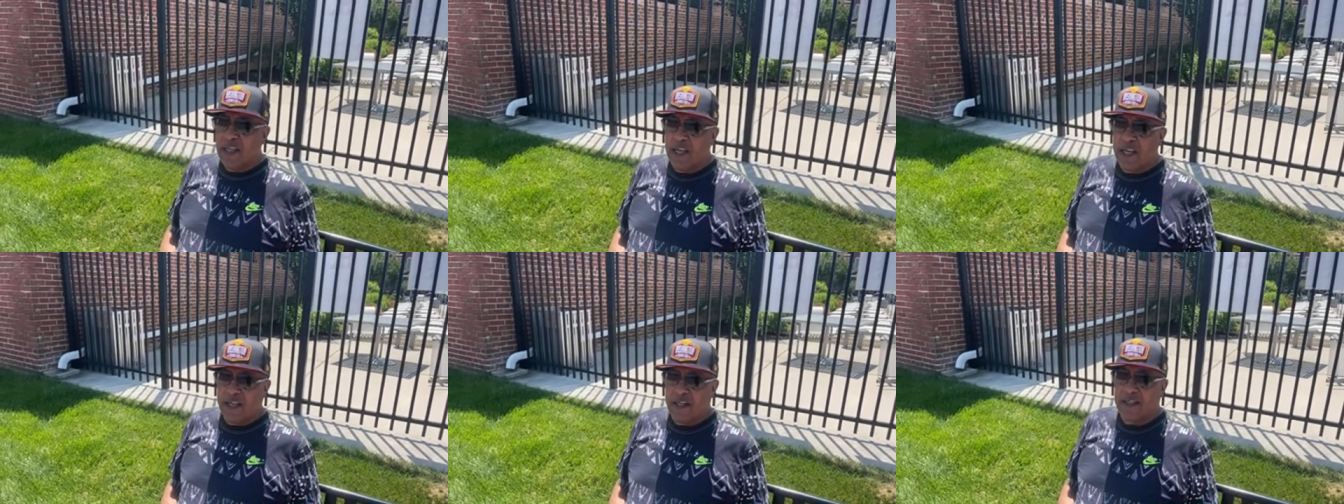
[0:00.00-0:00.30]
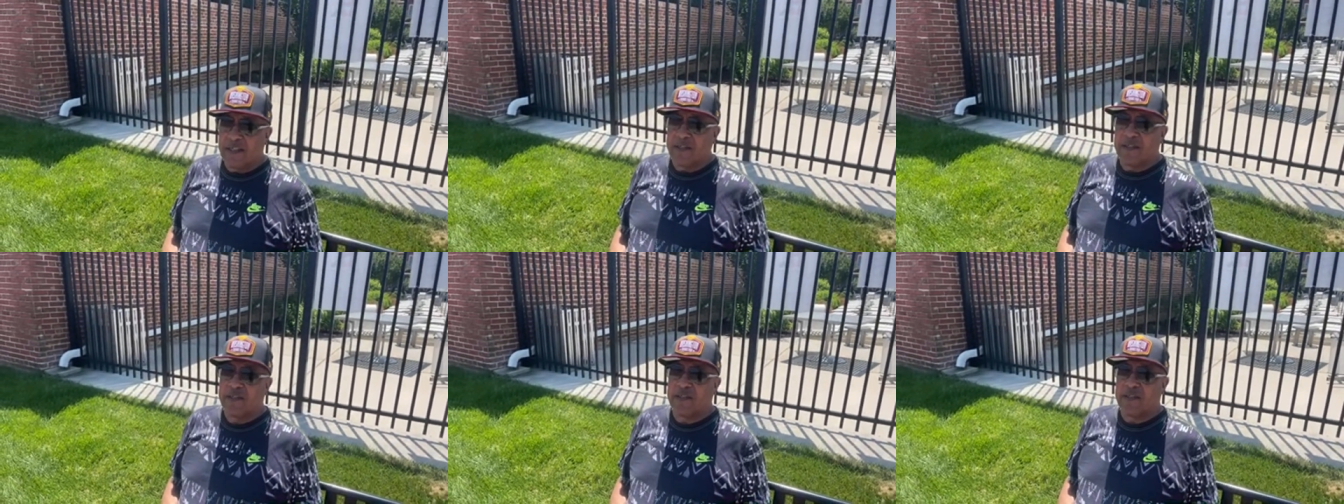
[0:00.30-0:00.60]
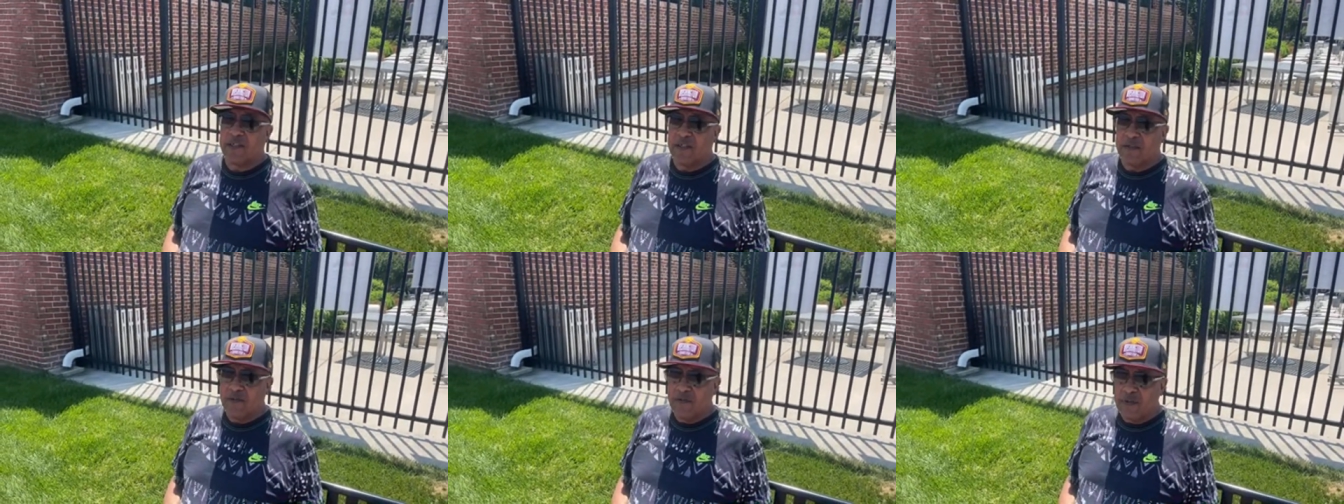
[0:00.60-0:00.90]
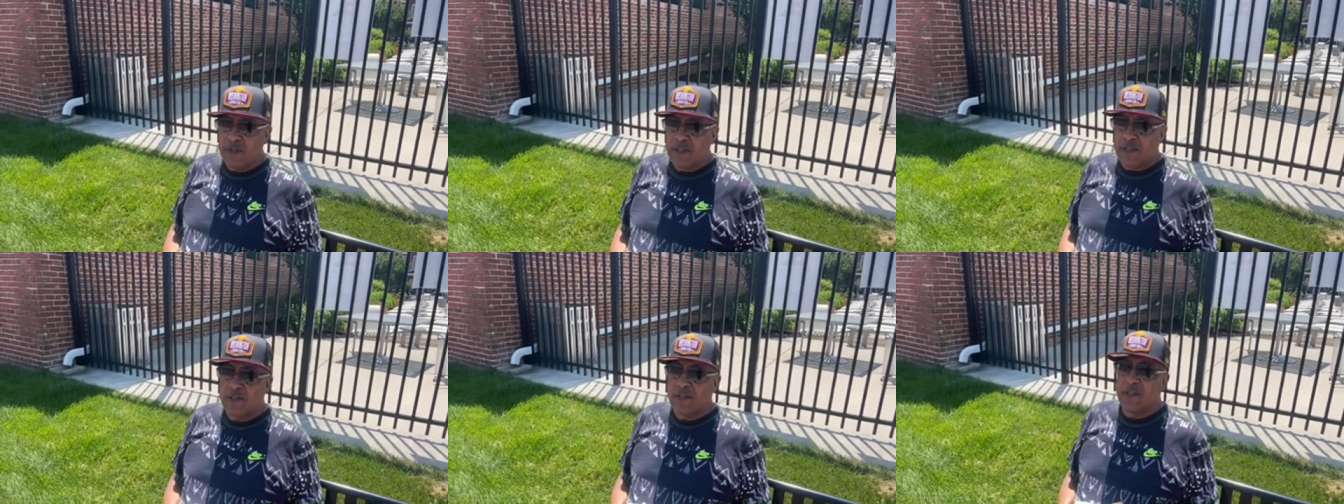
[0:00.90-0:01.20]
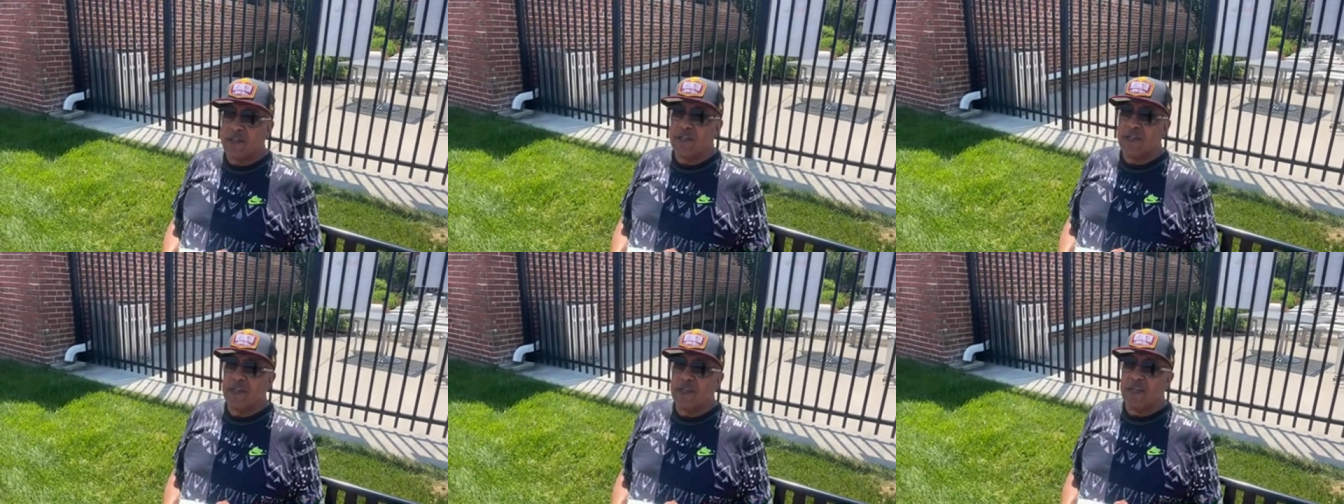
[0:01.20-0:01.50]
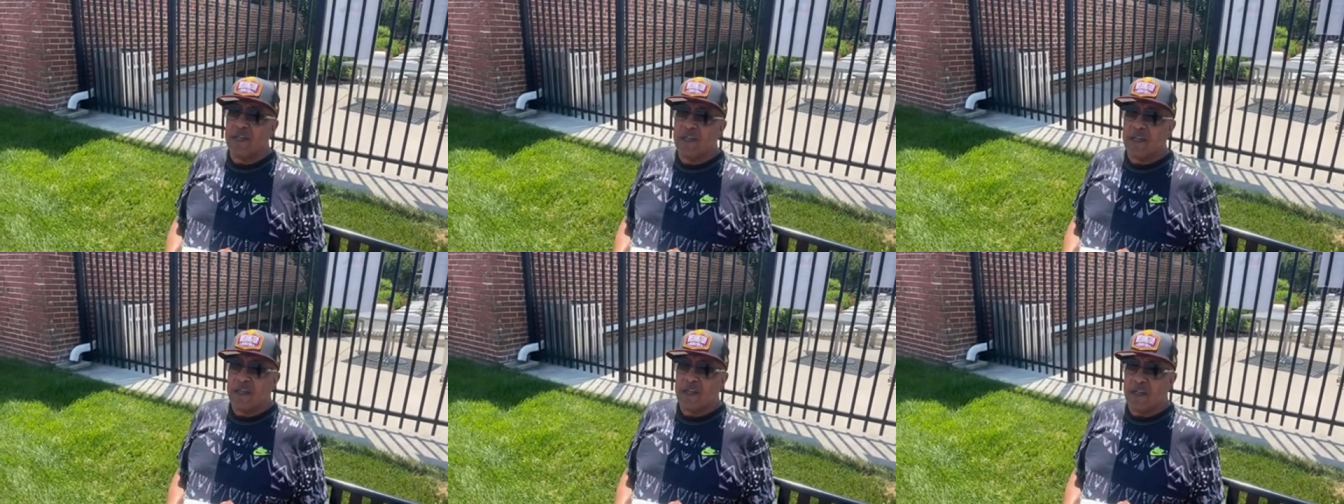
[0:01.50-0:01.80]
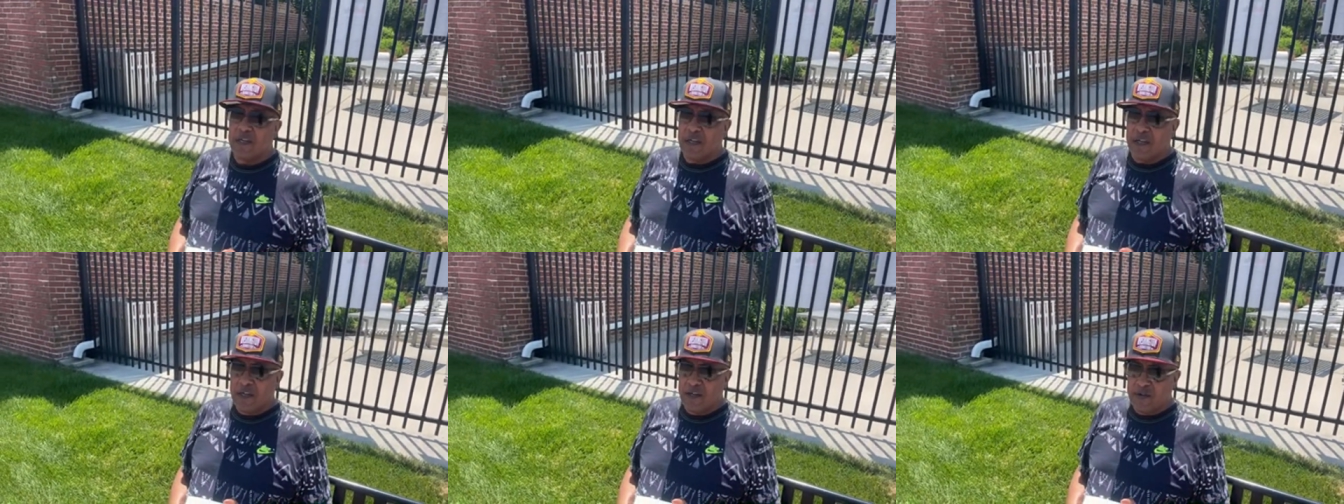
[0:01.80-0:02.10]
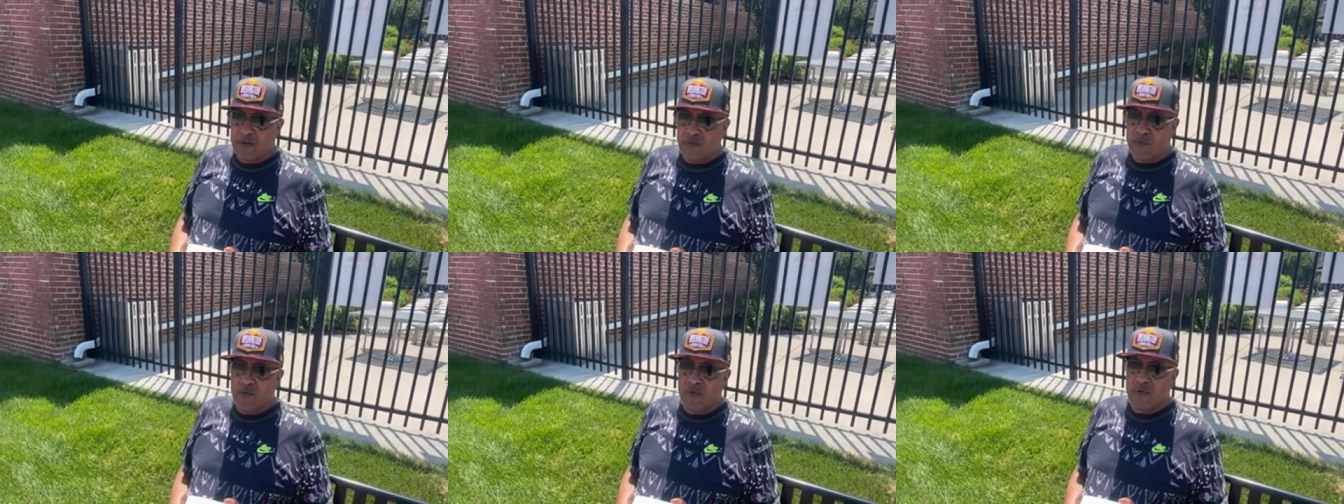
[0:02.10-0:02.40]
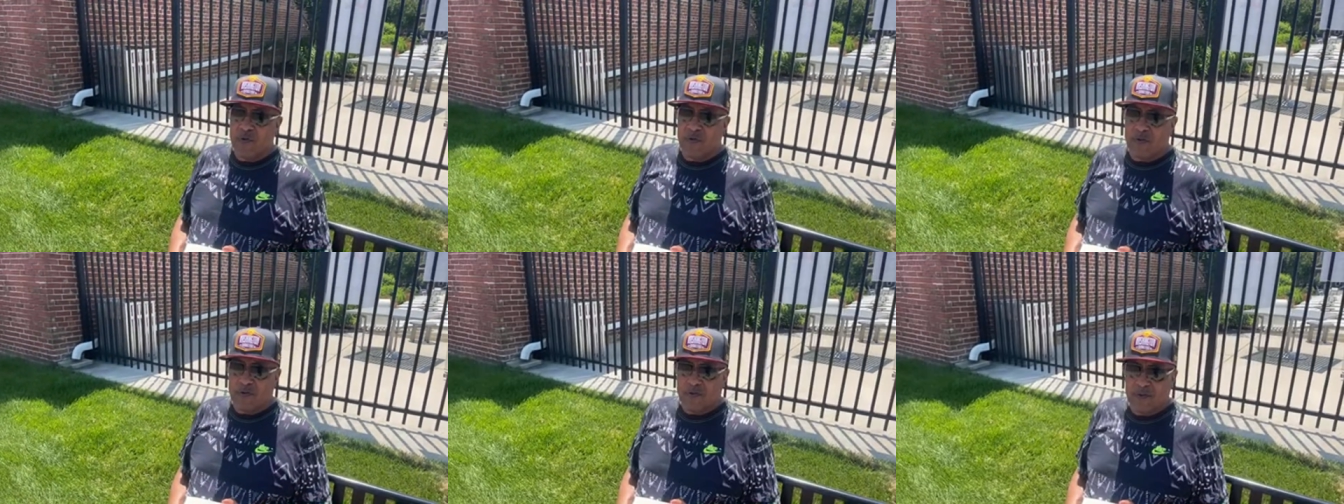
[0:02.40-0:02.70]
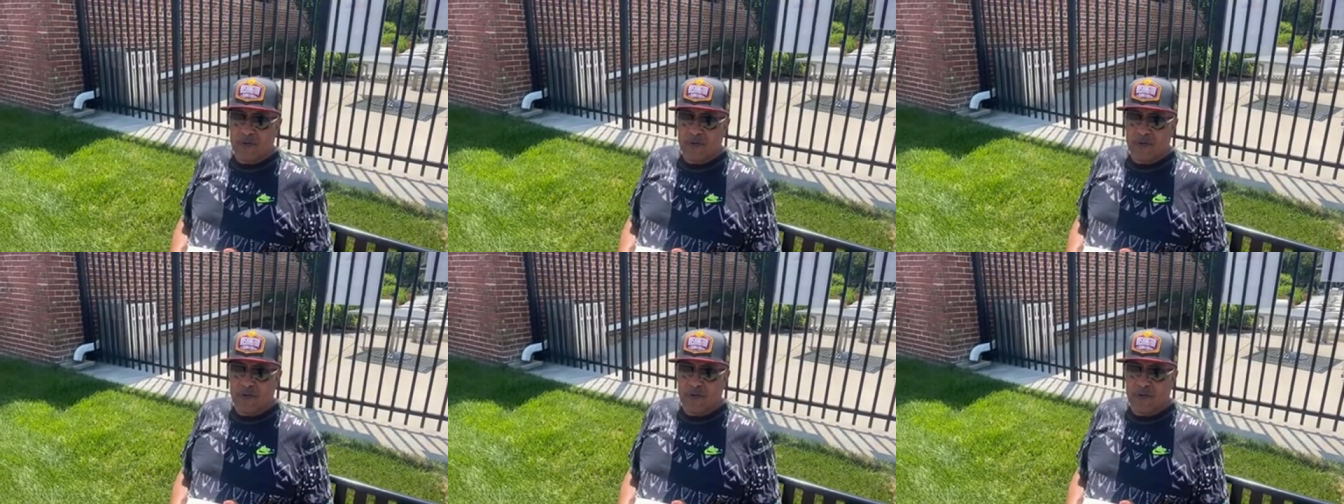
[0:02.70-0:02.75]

had a serious underworld.